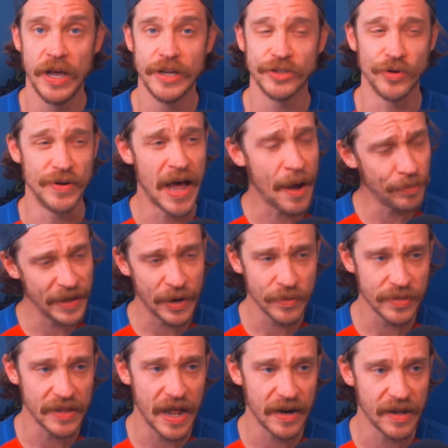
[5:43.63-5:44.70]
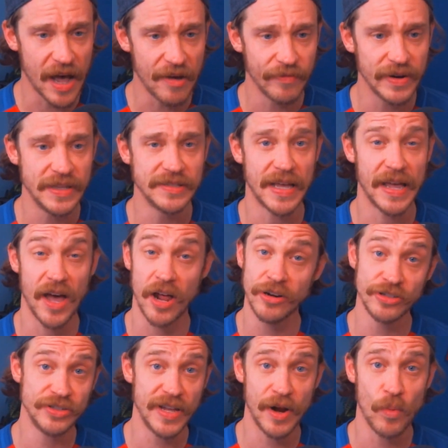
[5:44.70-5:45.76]
So not playing with a lot of confidence. I
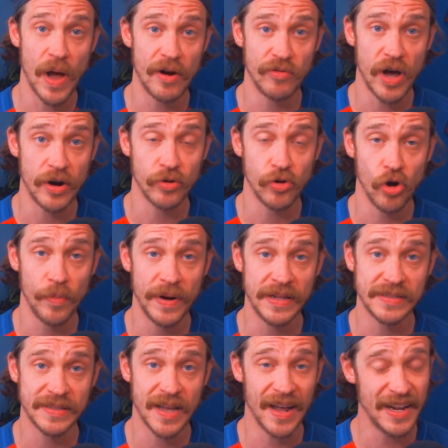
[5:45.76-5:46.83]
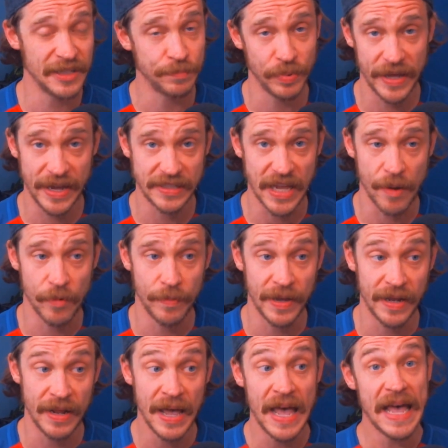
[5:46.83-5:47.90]
understand why Ronald Koeman has cut his playing time a bit.